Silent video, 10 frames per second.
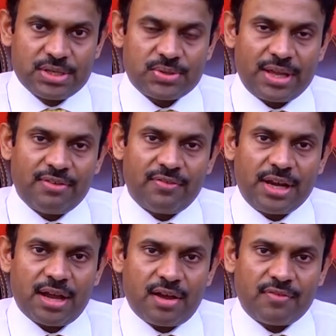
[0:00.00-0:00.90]
So
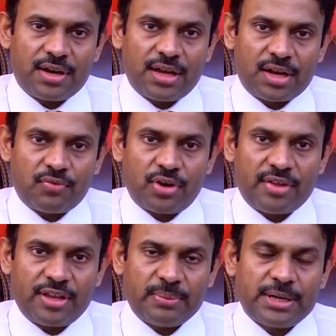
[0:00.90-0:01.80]
every half an hour,
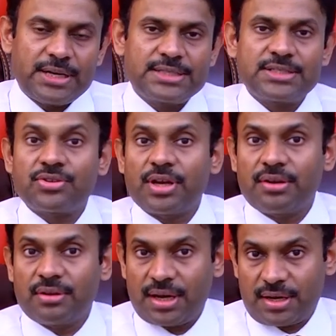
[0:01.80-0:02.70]
45 minutes, try
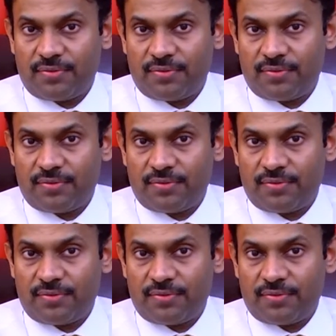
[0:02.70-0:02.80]
to get